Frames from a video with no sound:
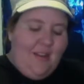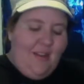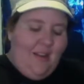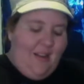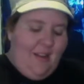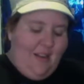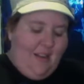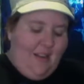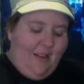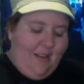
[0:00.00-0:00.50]

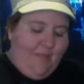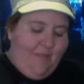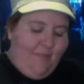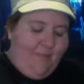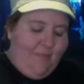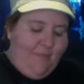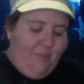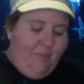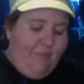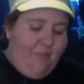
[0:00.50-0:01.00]

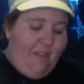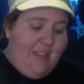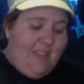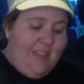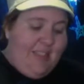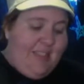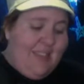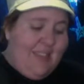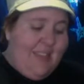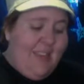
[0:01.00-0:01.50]
But
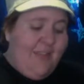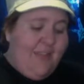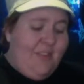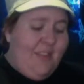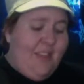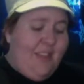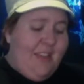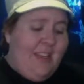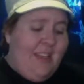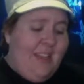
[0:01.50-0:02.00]
it's
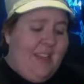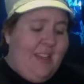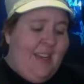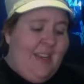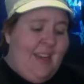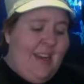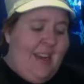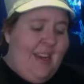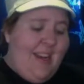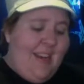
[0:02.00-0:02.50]

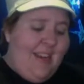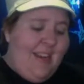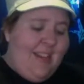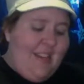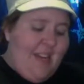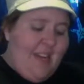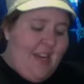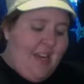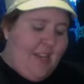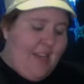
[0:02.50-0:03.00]
definitely a
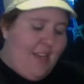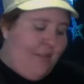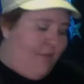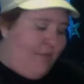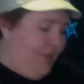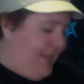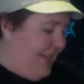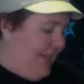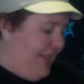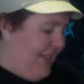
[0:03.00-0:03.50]
deck that
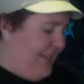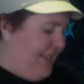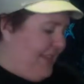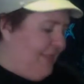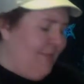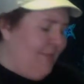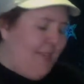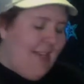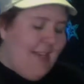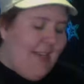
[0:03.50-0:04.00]
will take some
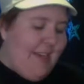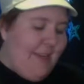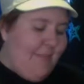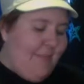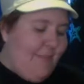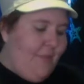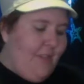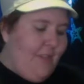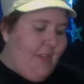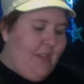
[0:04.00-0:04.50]
time
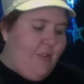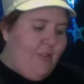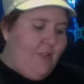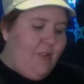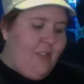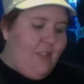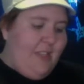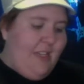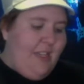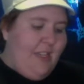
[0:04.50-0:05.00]
to
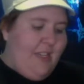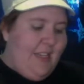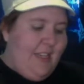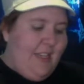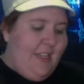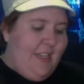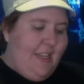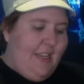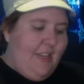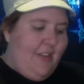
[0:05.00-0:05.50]
understand
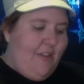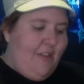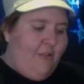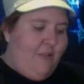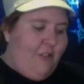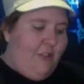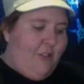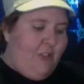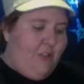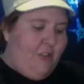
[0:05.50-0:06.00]
and get
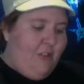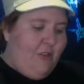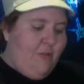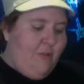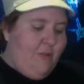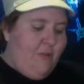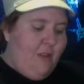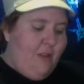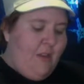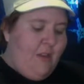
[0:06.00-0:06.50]
used
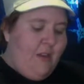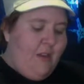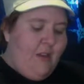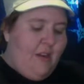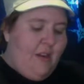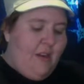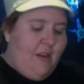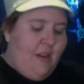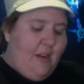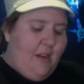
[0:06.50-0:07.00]
to.
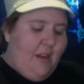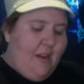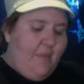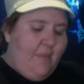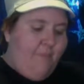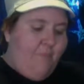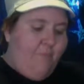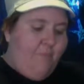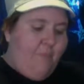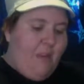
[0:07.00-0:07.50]

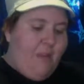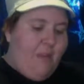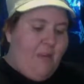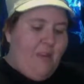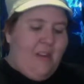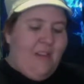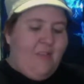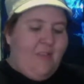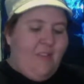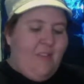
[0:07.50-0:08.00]
Maybe I'll
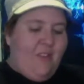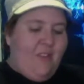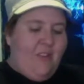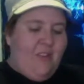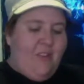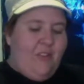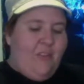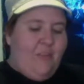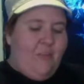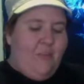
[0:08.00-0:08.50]
have to look
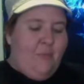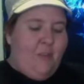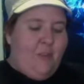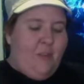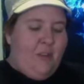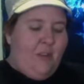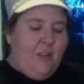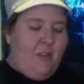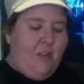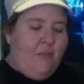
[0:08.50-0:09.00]
through the book
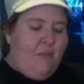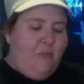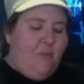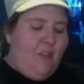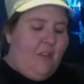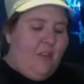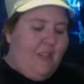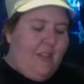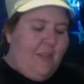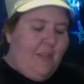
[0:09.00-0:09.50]
a little more
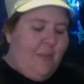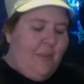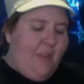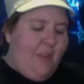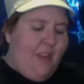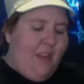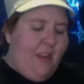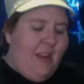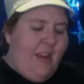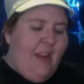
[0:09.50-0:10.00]

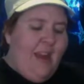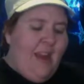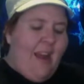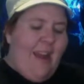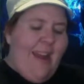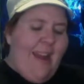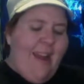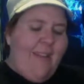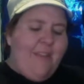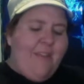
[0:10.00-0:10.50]
in-depthly.
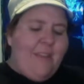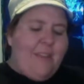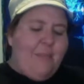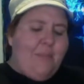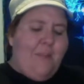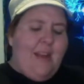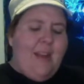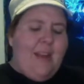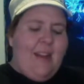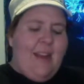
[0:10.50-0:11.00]
I have this
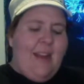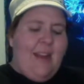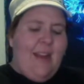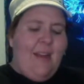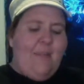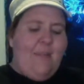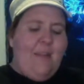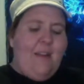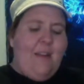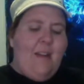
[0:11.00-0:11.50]
bad
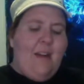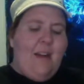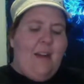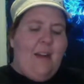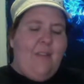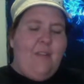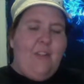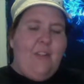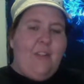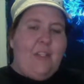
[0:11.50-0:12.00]
habit
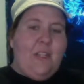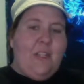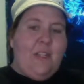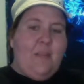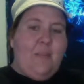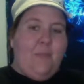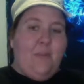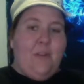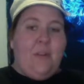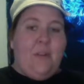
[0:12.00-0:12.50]
of using the
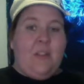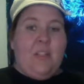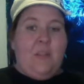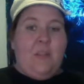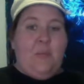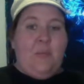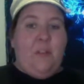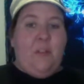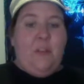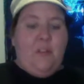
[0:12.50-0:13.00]
books
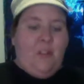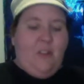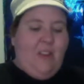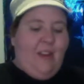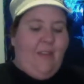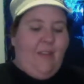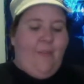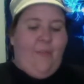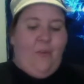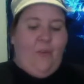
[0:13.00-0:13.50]

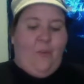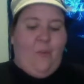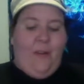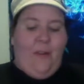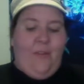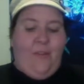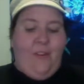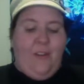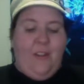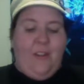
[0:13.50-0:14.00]
purely for
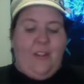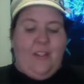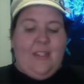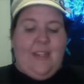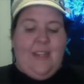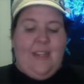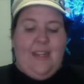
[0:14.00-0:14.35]
reference and